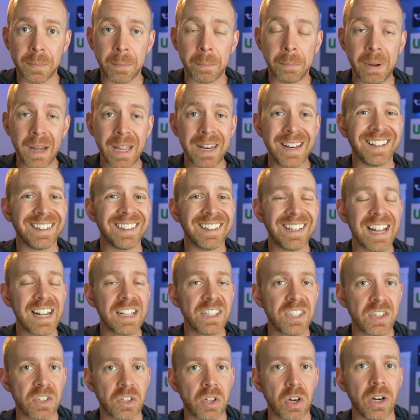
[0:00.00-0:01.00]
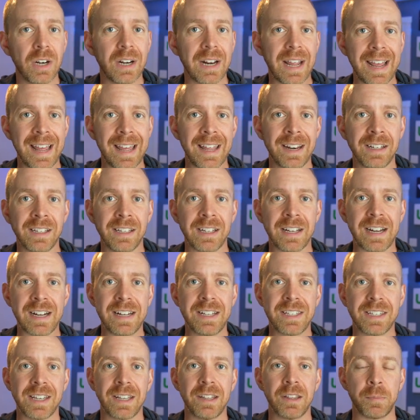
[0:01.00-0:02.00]
but let's start
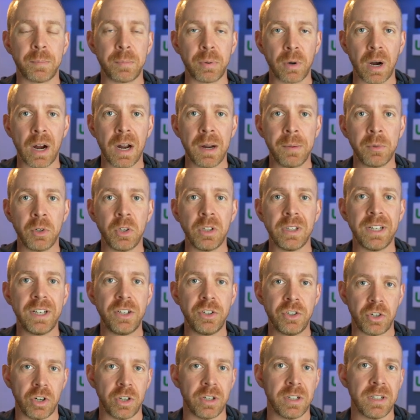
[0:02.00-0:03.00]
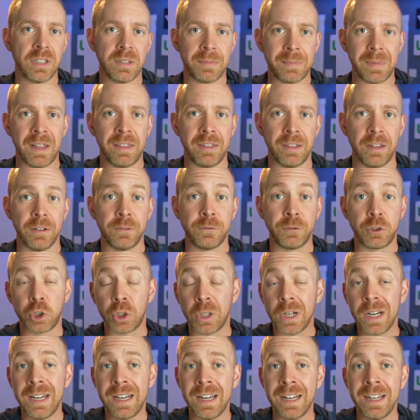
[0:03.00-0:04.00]
analyzing the Primal Endurance method of
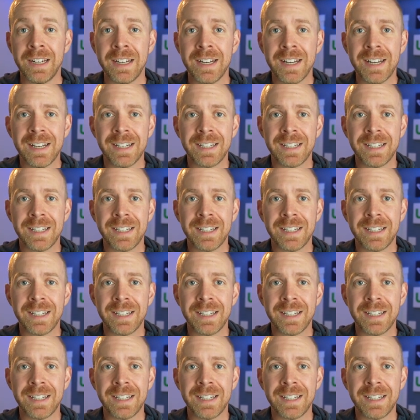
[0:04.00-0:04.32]
training